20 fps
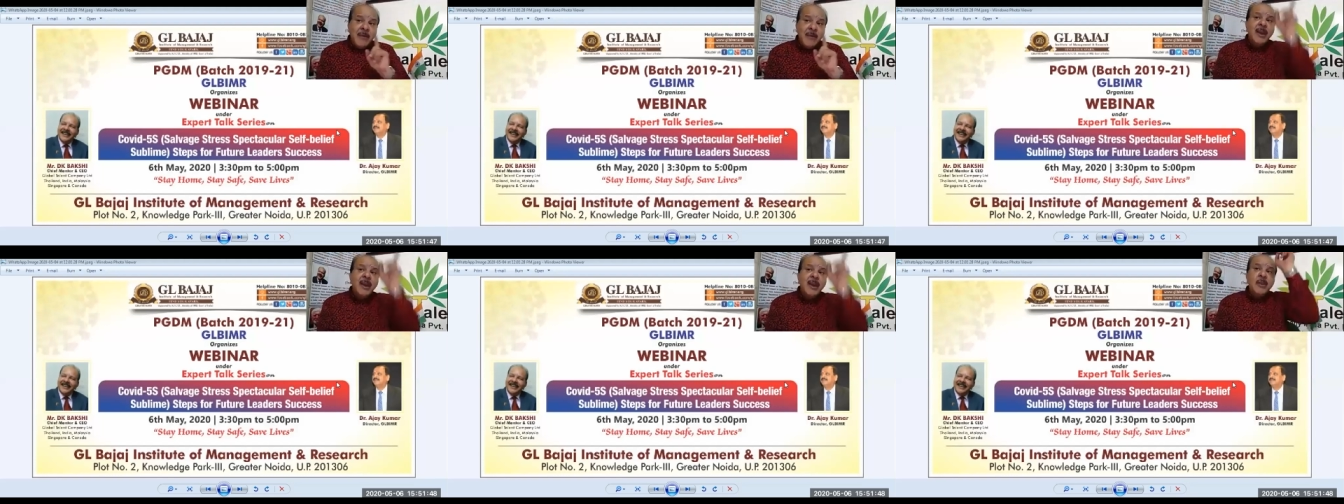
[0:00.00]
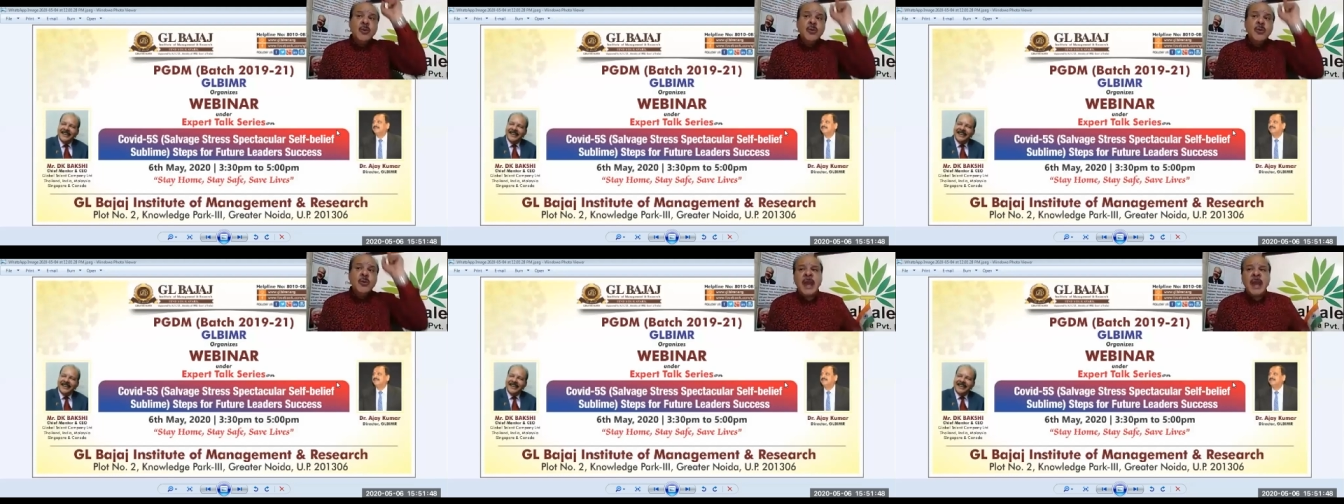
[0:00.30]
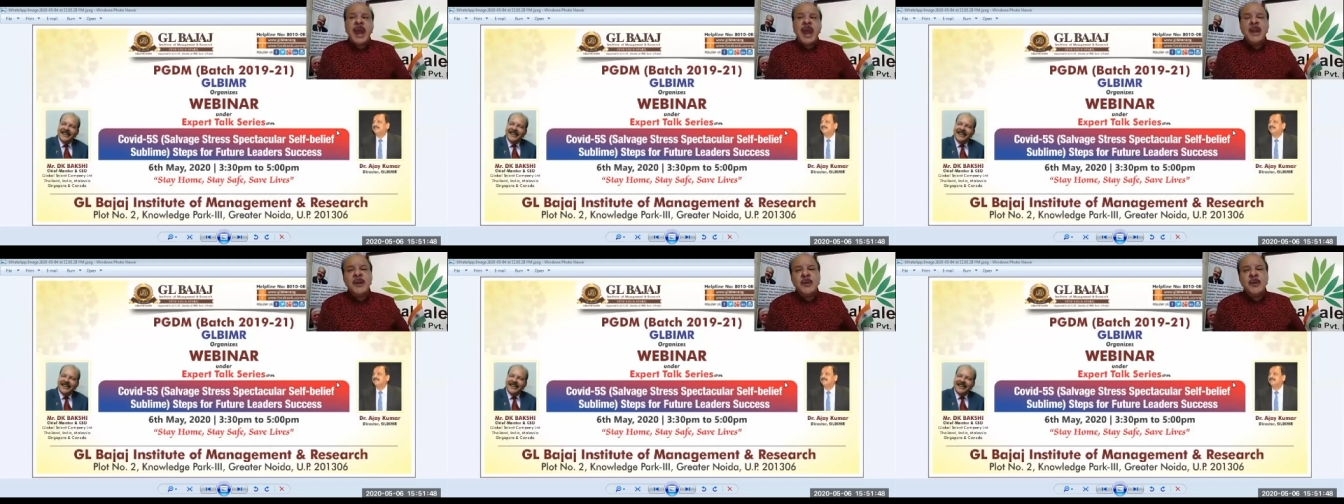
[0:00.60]
you
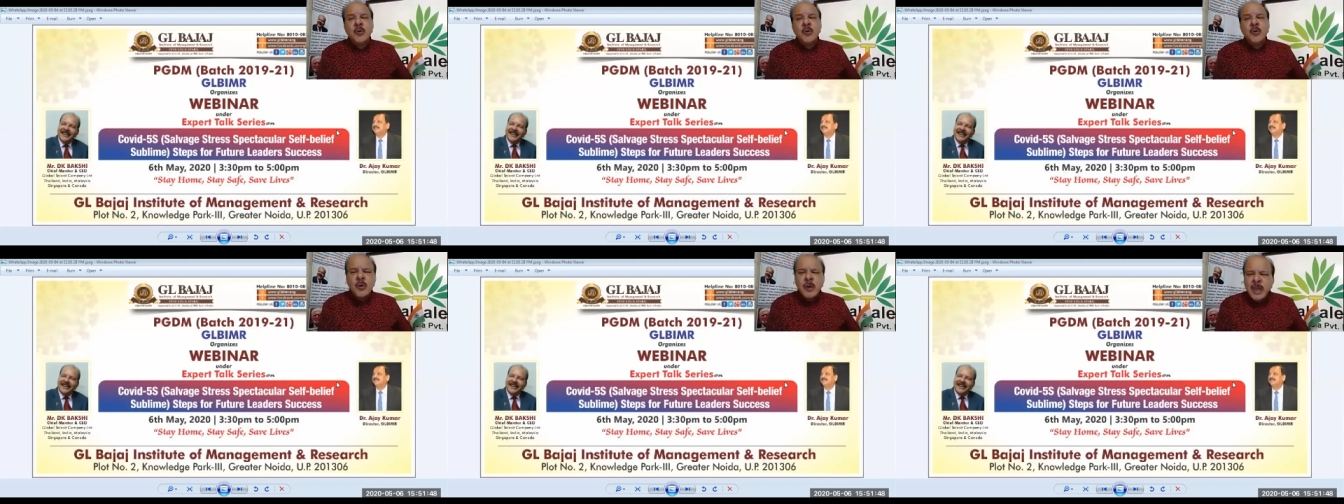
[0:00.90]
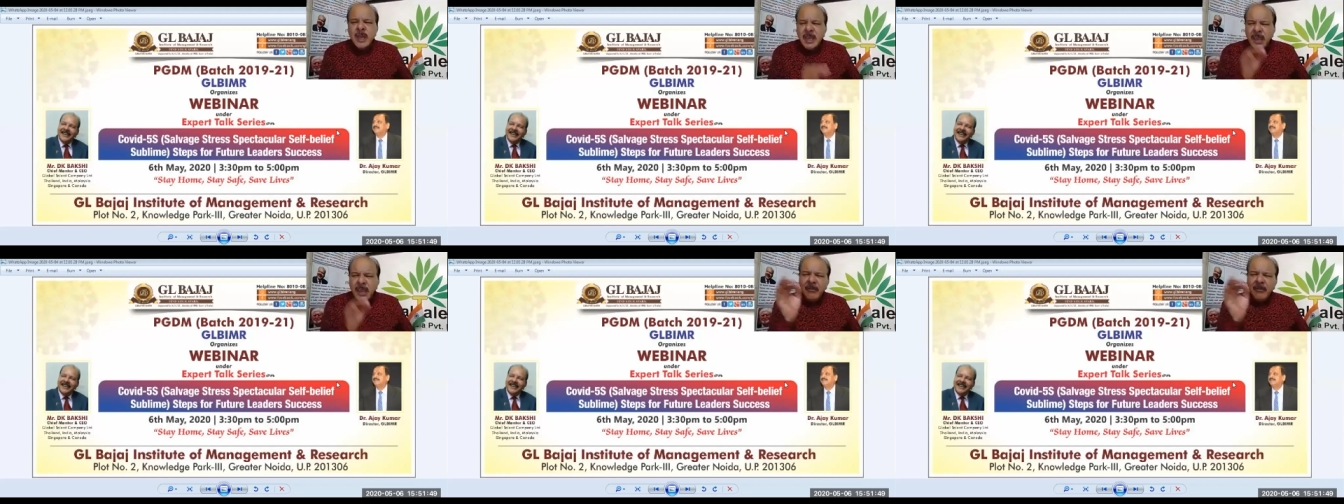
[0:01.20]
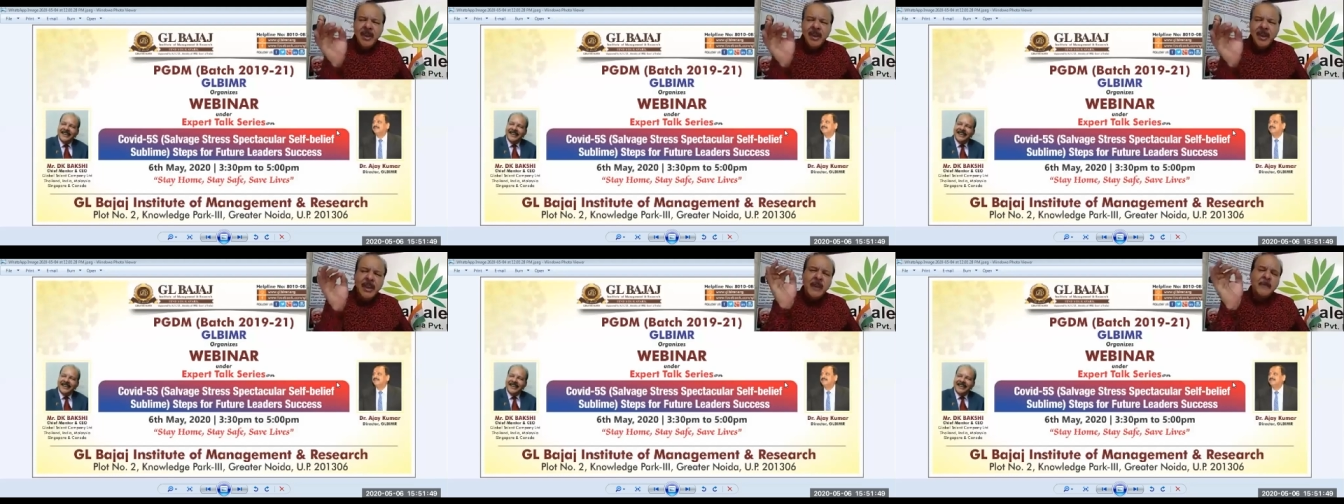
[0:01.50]
can do, even
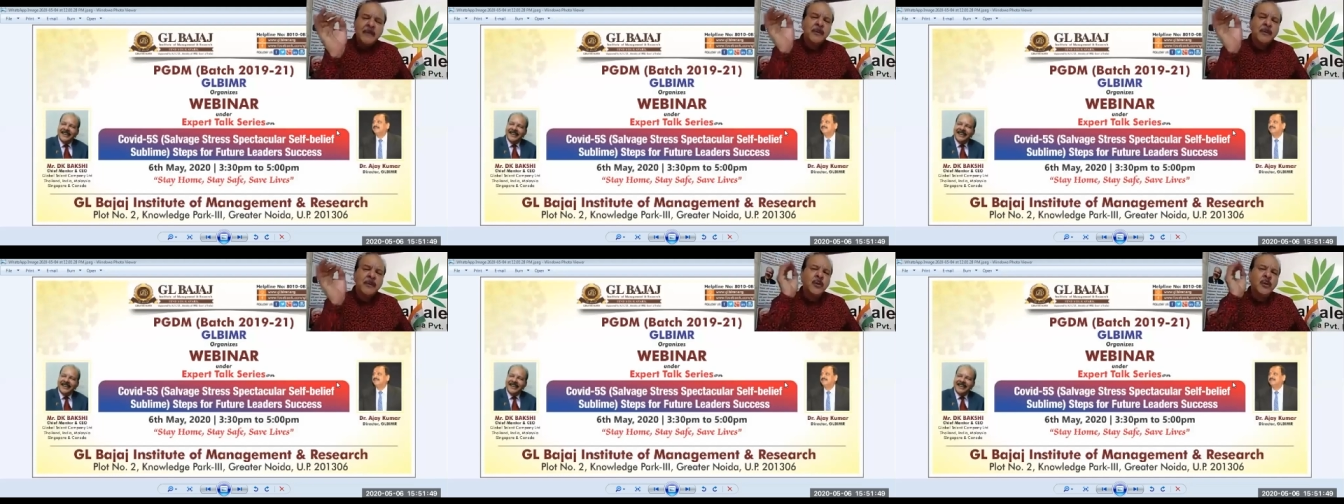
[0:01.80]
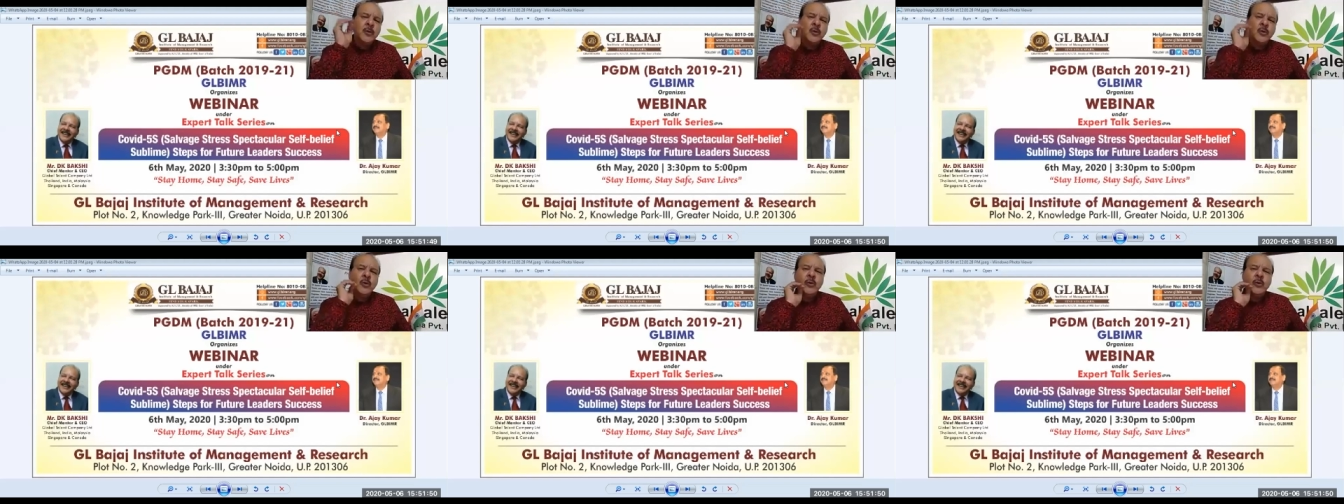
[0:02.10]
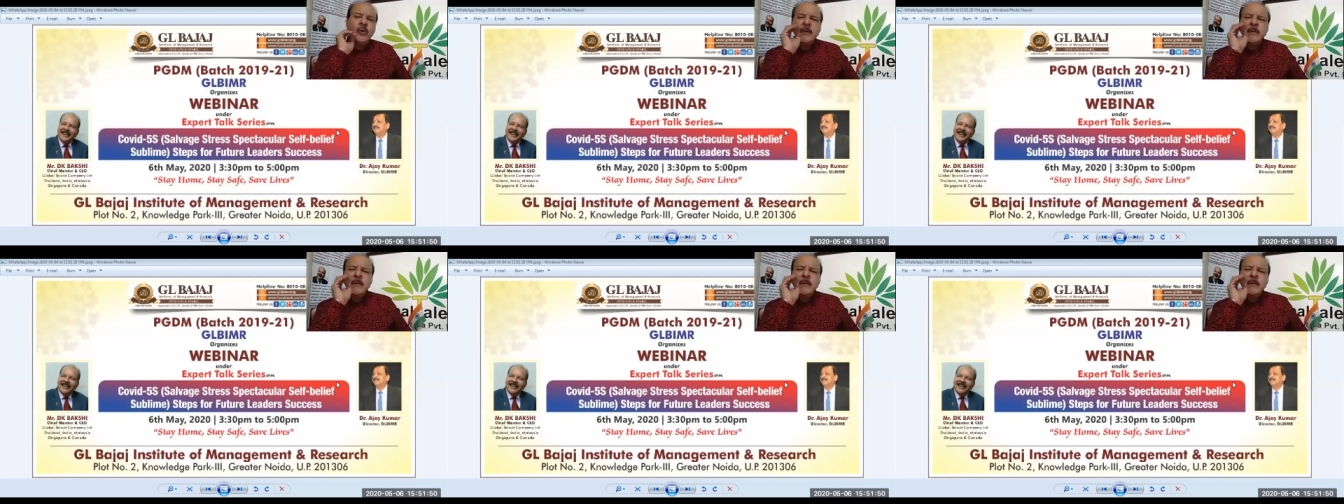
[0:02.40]
if you do